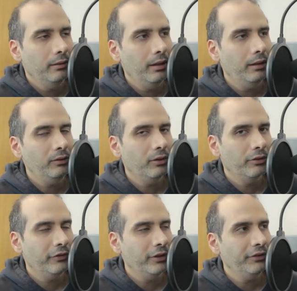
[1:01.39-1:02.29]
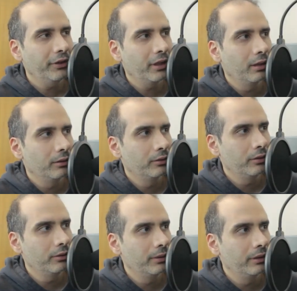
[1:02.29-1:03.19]
Okay, so the first thing I'll
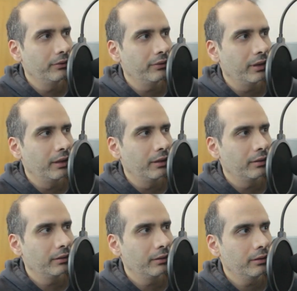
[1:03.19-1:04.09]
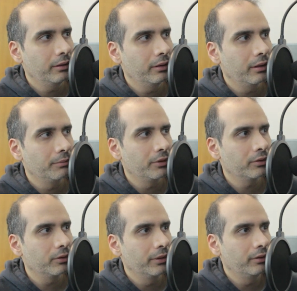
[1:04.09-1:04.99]
do is here I'm just
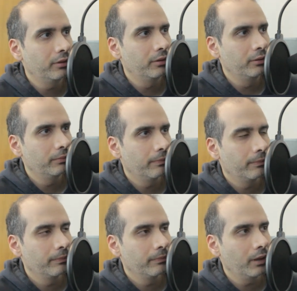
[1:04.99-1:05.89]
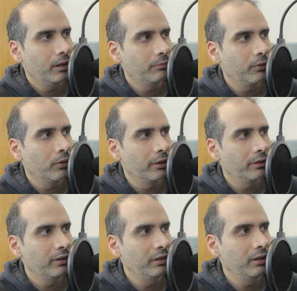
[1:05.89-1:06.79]
going to import
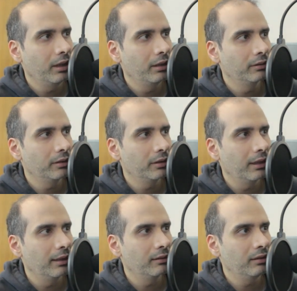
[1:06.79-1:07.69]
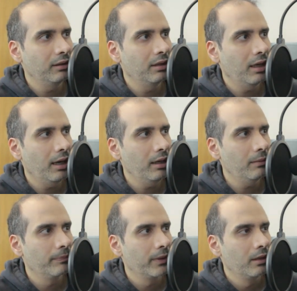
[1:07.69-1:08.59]
Tkinter as tk,
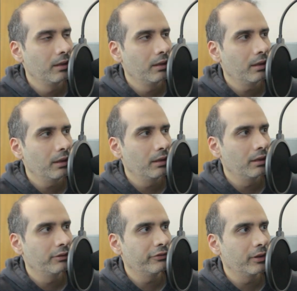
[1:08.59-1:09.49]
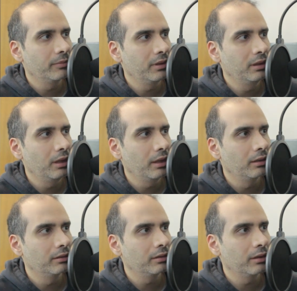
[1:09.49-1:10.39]
and then from
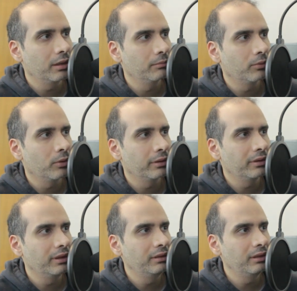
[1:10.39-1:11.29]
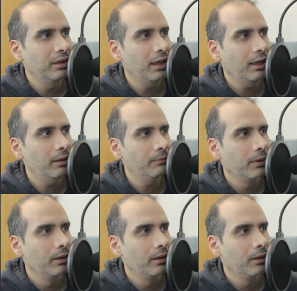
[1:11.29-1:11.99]
Tkinter import ttk,